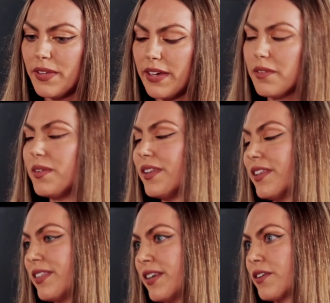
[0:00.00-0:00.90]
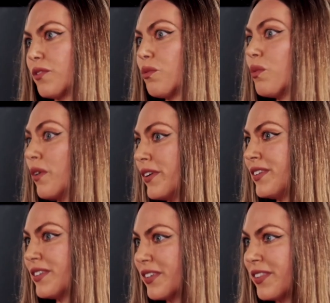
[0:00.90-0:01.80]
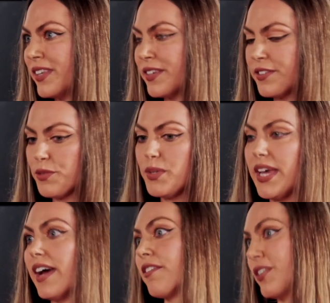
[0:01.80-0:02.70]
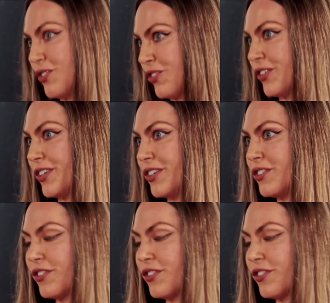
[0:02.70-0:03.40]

I really think one good thing is we have the church,